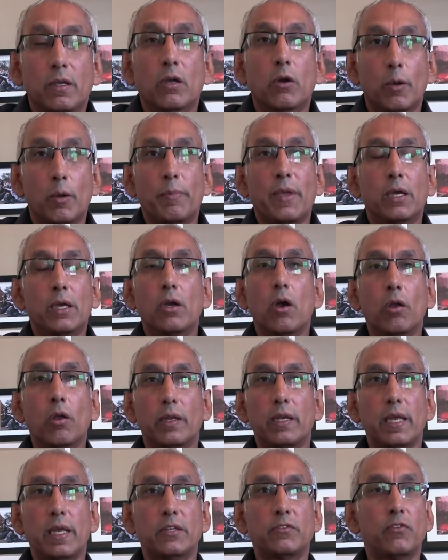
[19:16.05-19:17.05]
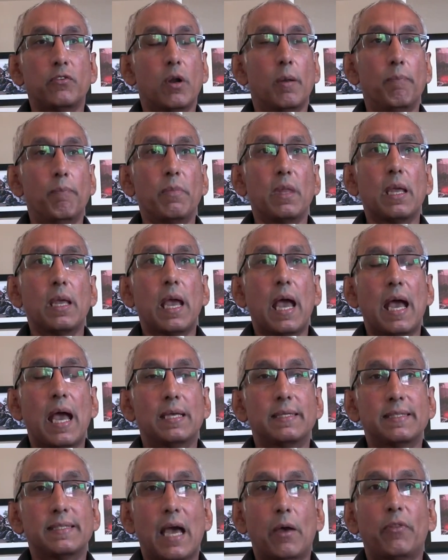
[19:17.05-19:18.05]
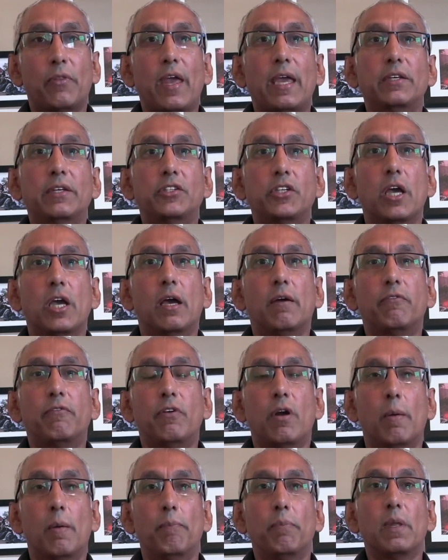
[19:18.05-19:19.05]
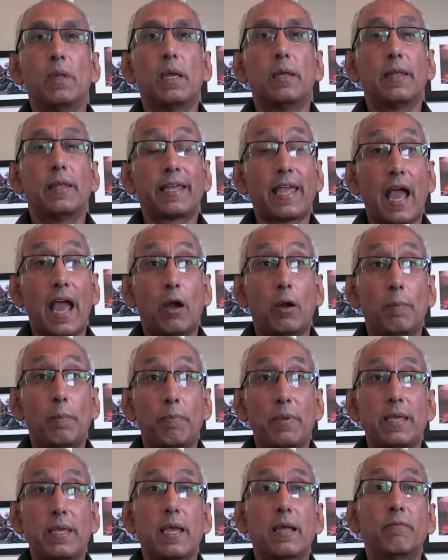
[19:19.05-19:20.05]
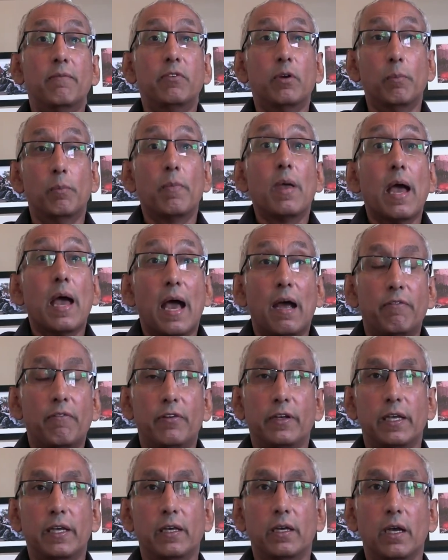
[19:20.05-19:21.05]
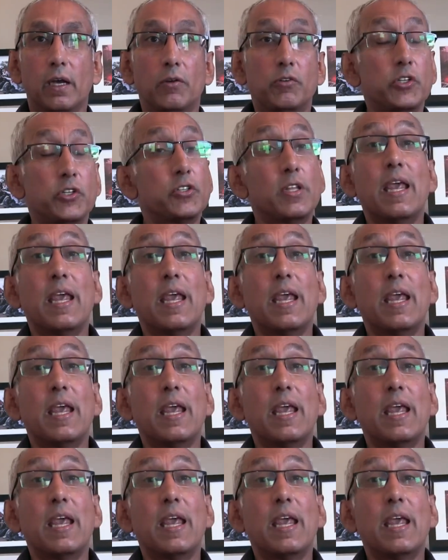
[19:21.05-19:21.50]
European colonies, from uh, South Asia, from the Caribbean, from African countries.